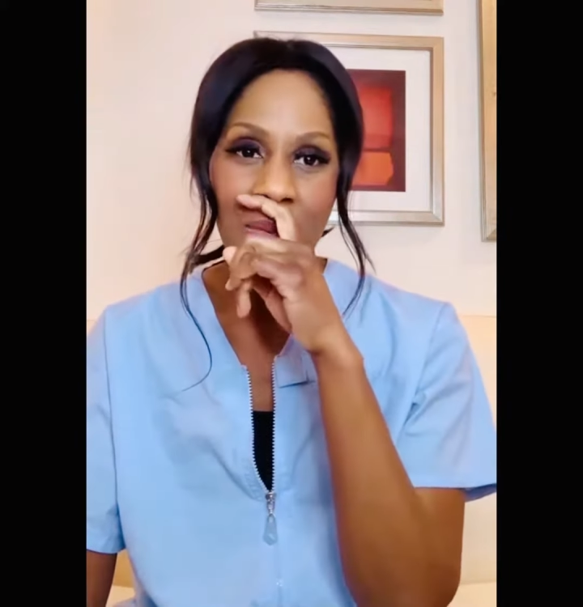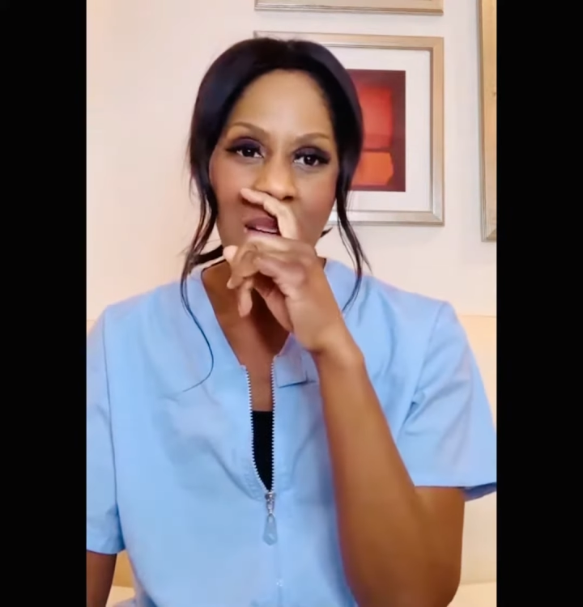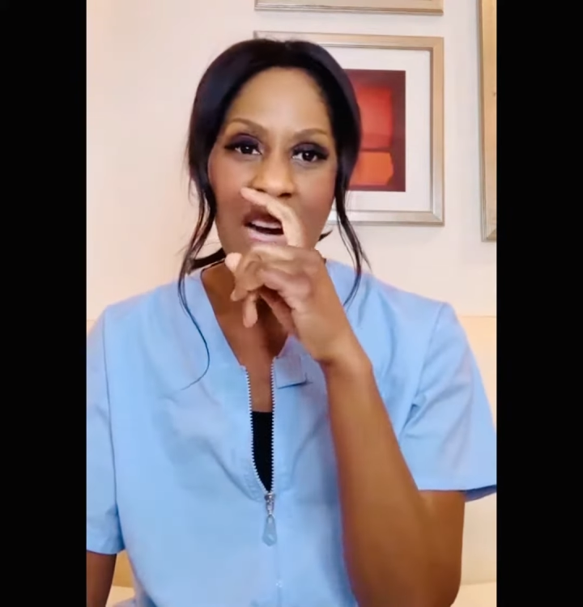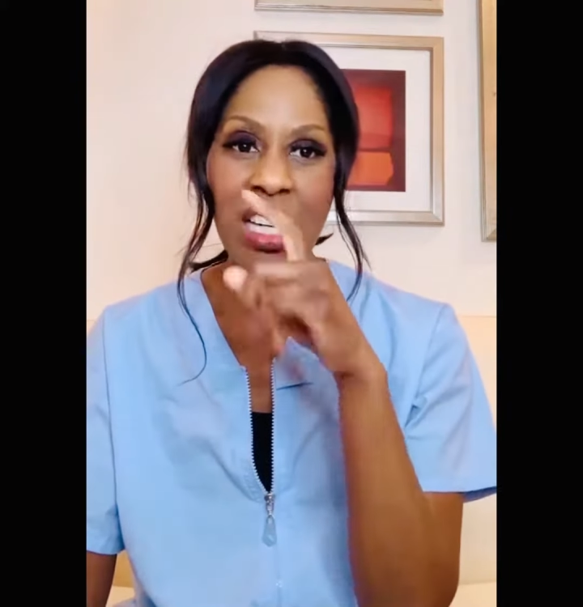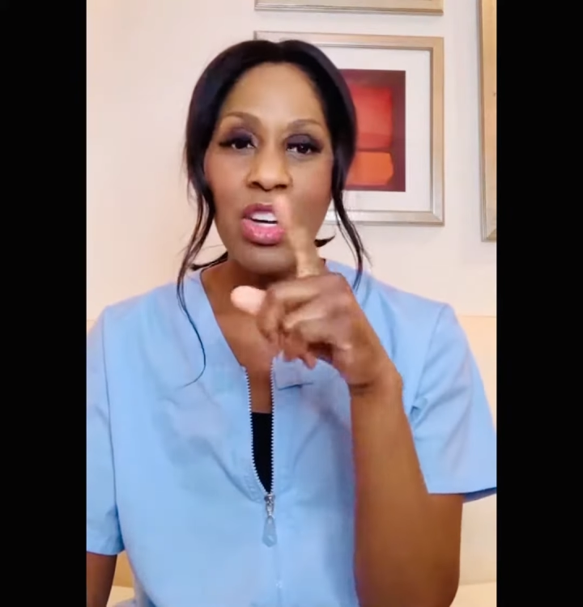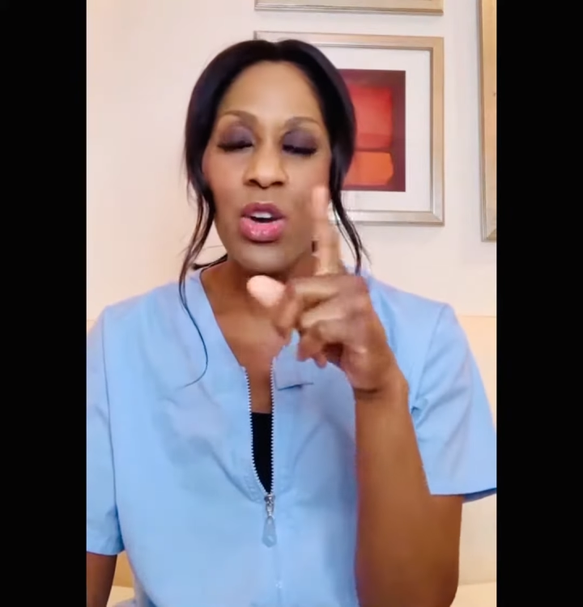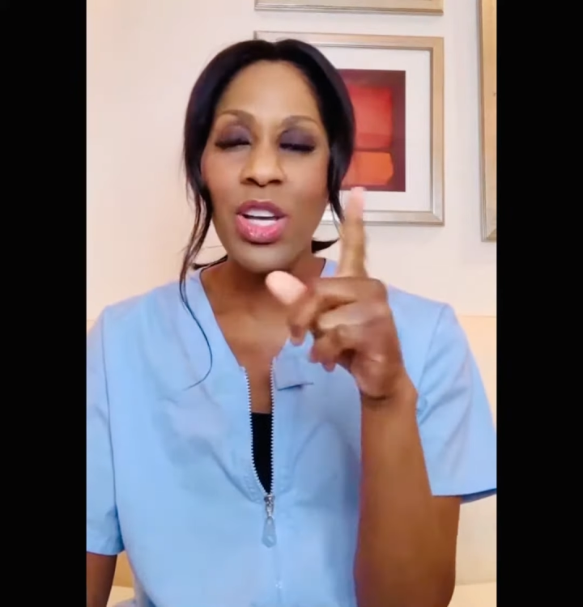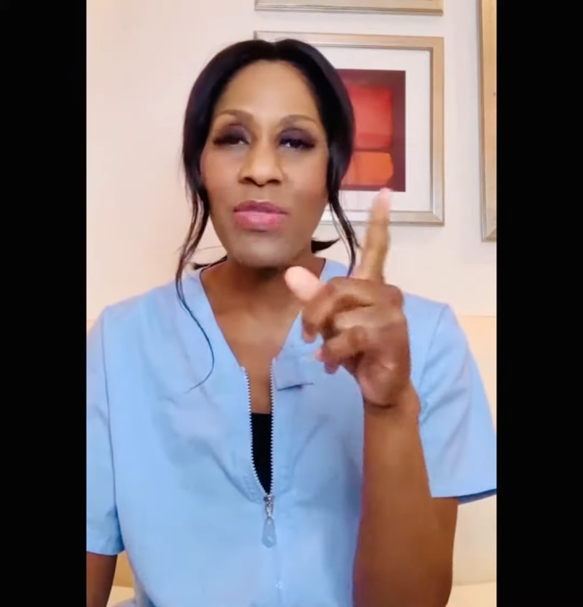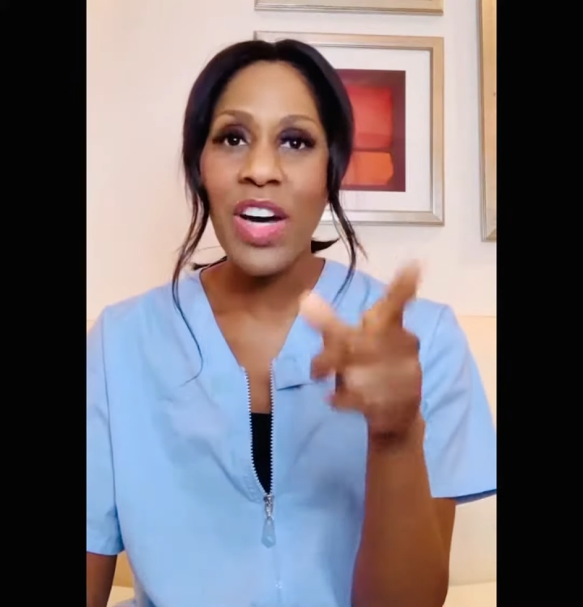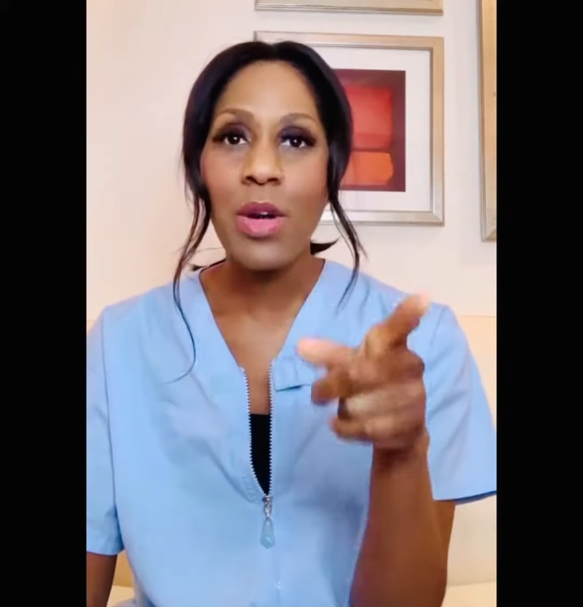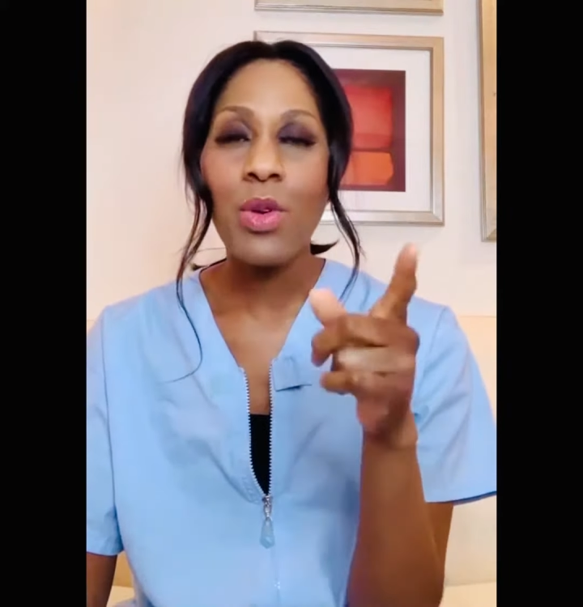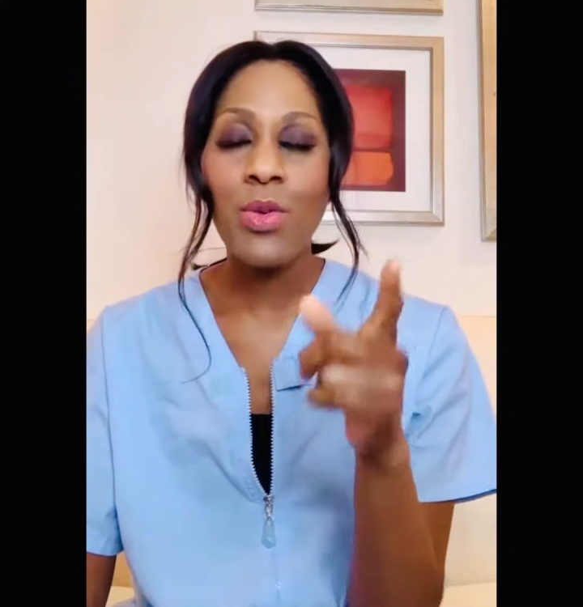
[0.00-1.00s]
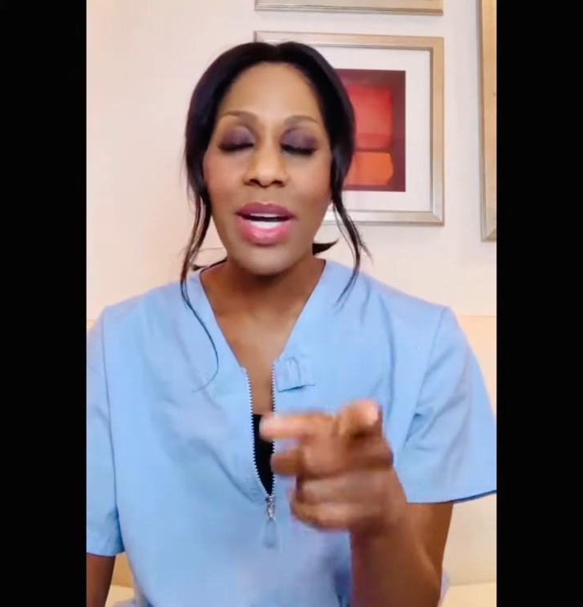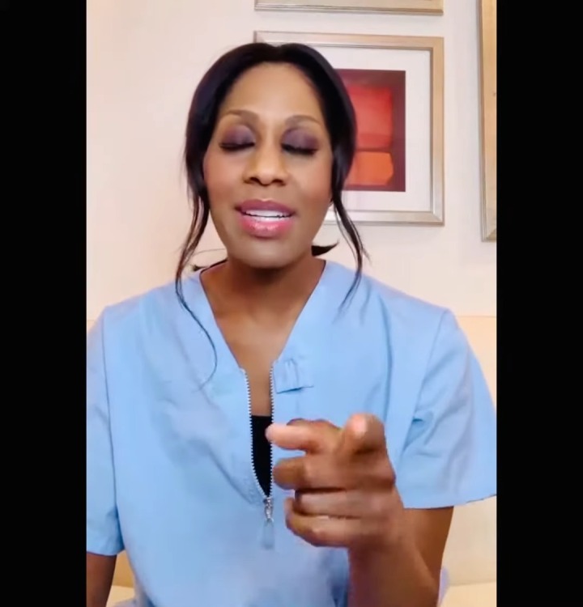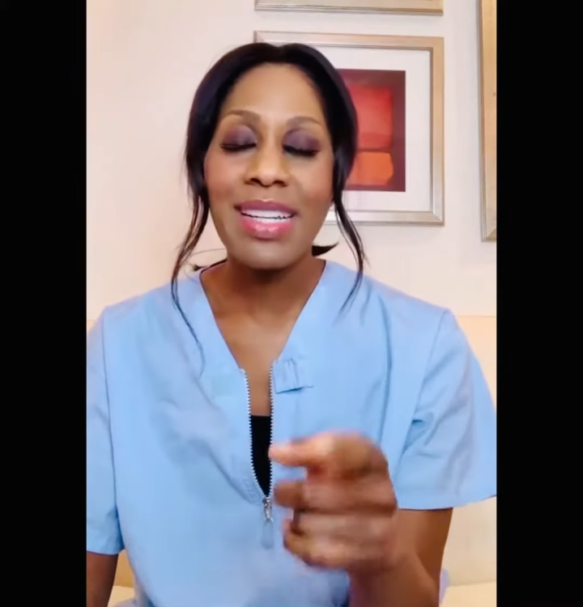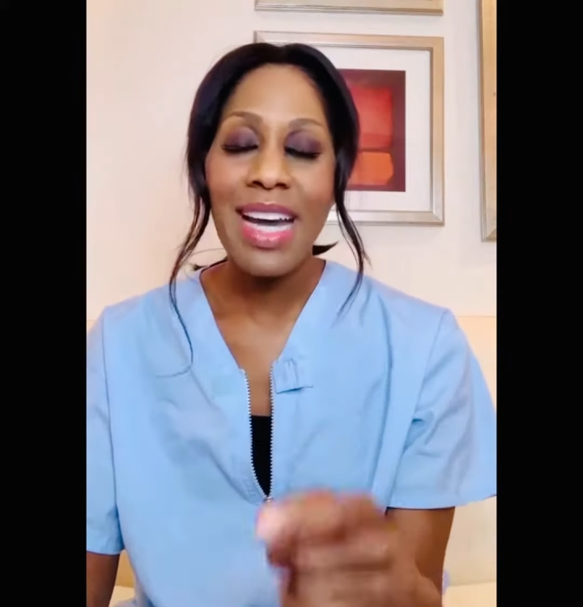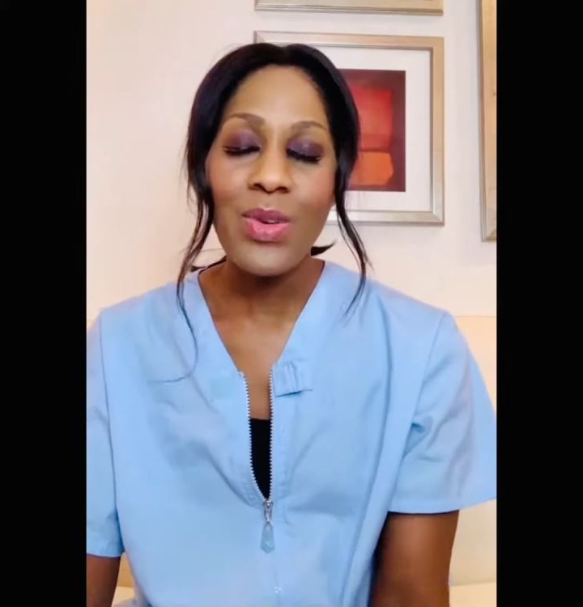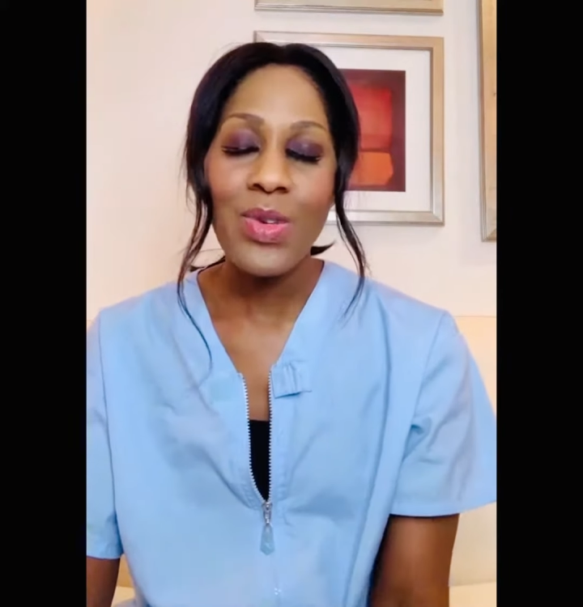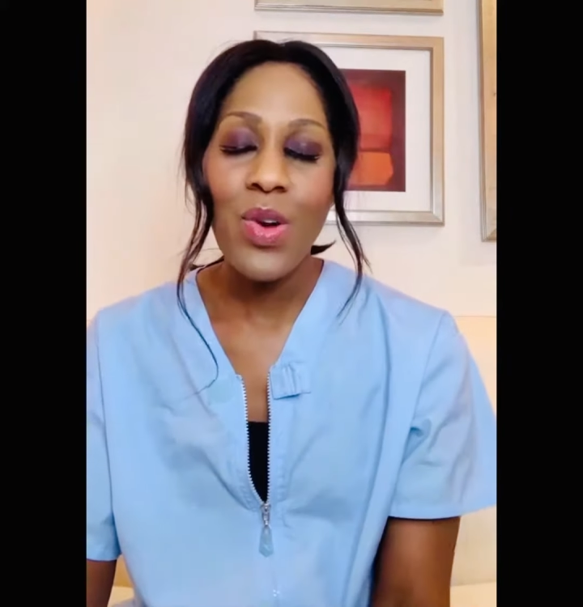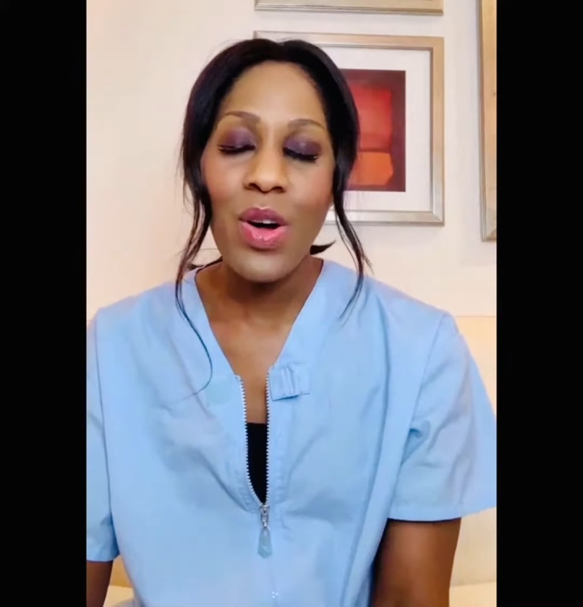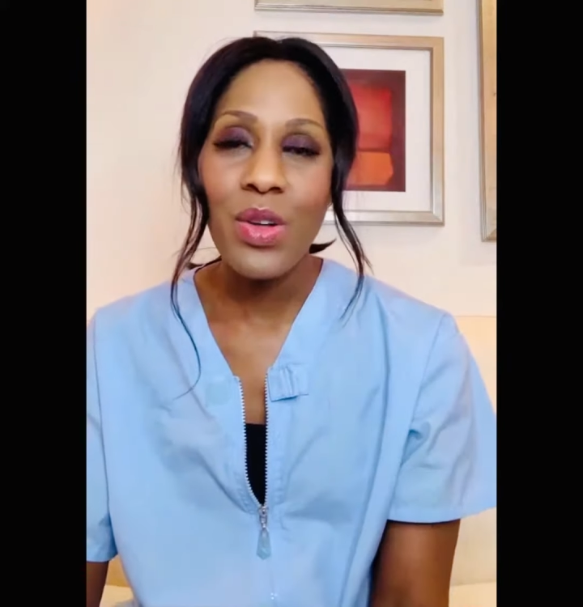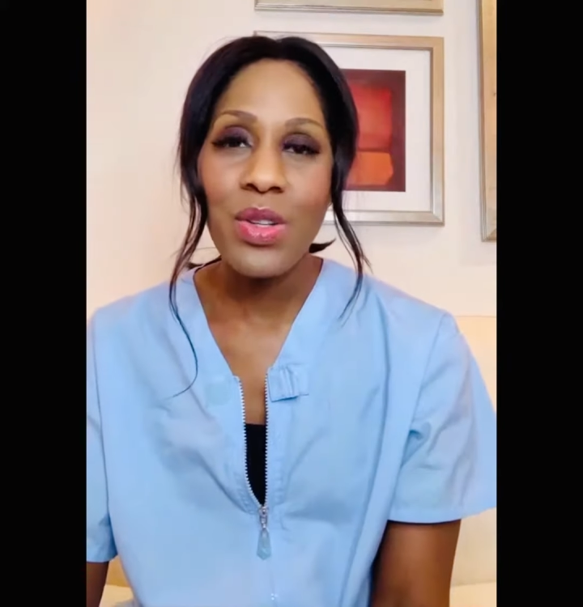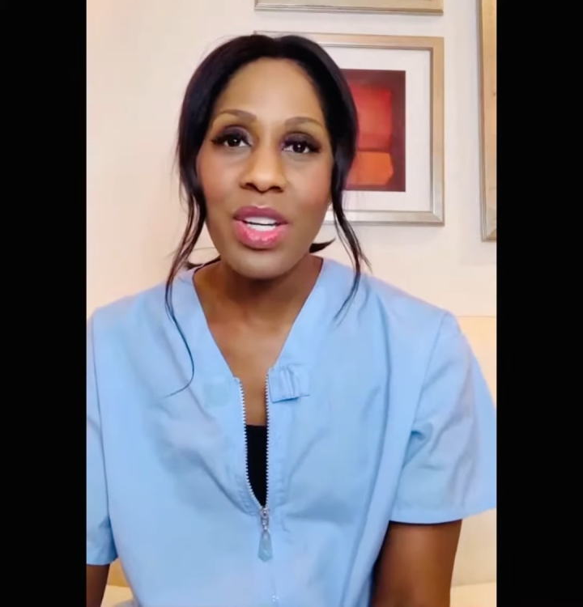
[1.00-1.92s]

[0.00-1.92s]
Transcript: kind of going viral right now is called A uh,